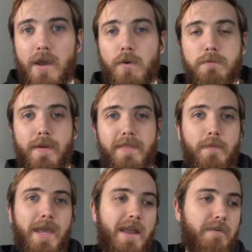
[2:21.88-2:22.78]
which meant that
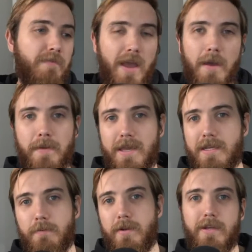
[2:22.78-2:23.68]
we had a VIP
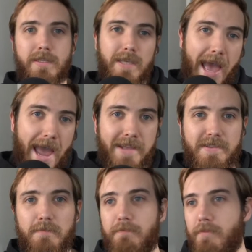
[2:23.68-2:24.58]
experience, ate
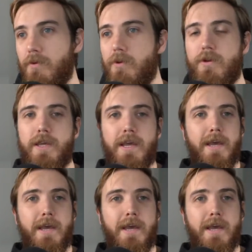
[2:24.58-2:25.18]
some food,